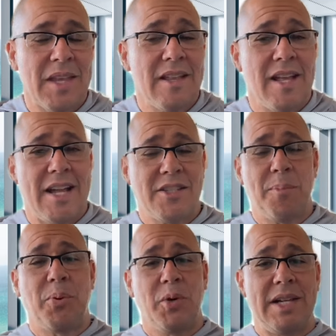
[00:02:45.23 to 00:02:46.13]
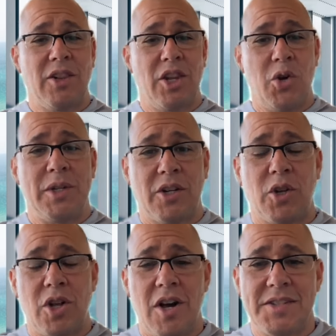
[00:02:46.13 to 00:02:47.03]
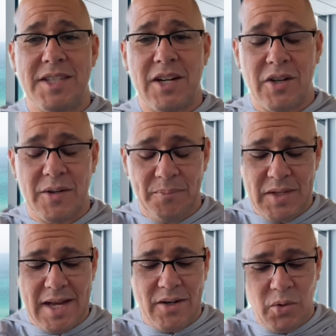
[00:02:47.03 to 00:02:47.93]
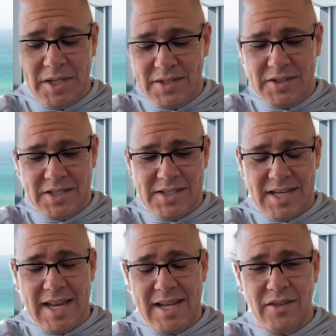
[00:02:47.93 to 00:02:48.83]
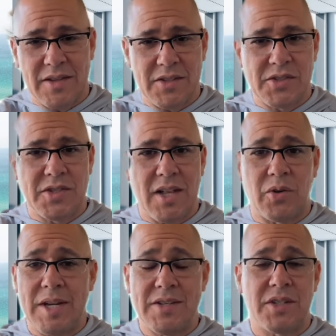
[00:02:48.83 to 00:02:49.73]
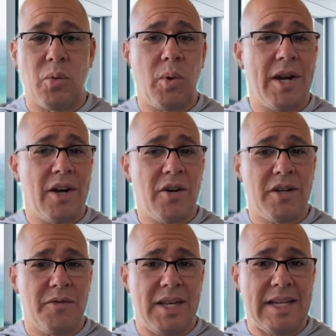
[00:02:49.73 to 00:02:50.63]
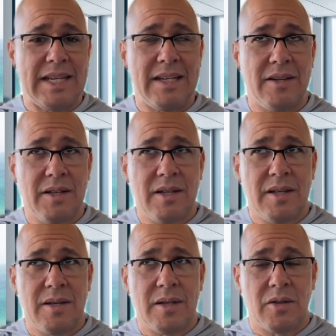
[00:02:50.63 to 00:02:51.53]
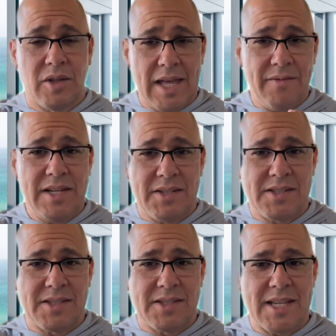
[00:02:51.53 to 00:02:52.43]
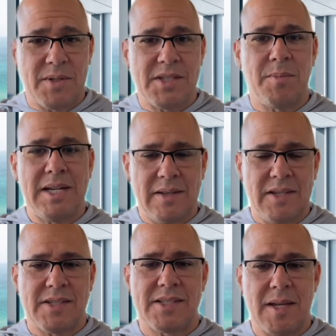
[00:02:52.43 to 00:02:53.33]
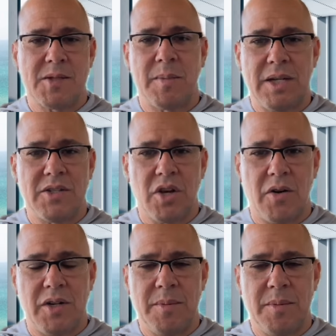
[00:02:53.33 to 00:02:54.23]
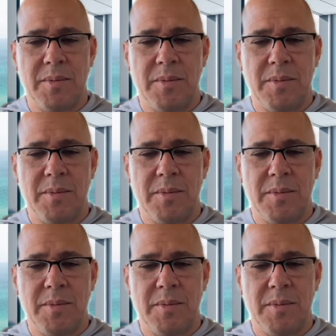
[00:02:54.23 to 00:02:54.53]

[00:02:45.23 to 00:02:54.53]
That's a pretty loaded clause there. Not only is it saying that the seller isn't aware of any levied assessments, meaning the assessment has already been